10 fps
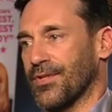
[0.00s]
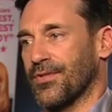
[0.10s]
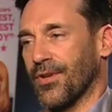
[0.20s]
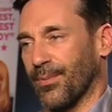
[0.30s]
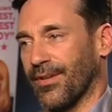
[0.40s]

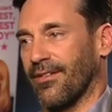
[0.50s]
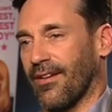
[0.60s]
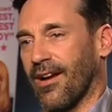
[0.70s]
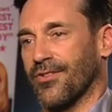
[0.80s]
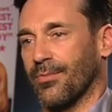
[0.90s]
determined
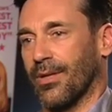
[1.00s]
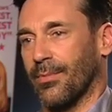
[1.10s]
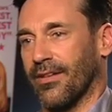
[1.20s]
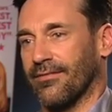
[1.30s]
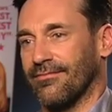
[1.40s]
that I should play
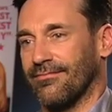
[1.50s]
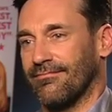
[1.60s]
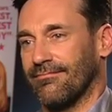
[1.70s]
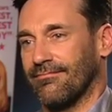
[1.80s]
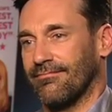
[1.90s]
Ben.
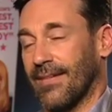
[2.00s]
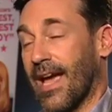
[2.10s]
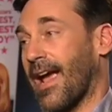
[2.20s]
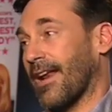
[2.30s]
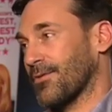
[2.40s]
Mm.
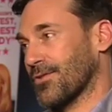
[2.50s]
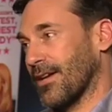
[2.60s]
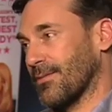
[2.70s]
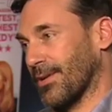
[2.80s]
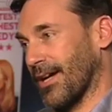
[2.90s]
And it was
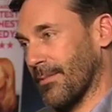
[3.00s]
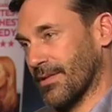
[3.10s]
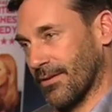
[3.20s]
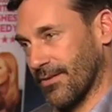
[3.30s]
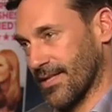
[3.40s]
great to play
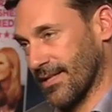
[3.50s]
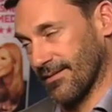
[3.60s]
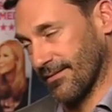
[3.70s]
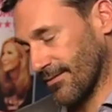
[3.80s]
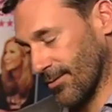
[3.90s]
opposite
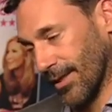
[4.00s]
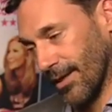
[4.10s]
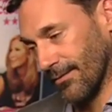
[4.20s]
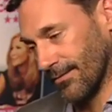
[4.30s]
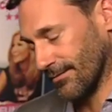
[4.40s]
Kristen, who I
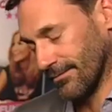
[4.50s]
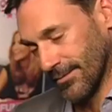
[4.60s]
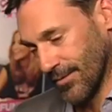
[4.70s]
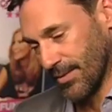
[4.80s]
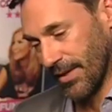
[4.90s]
love,
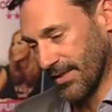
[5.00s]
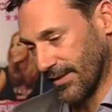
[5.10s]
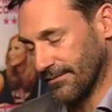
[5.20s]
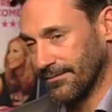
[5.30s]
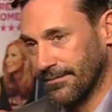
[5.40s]
who's amazing.
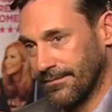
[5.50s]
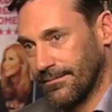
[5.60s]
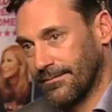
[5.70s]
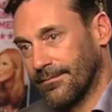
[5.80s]
Mm.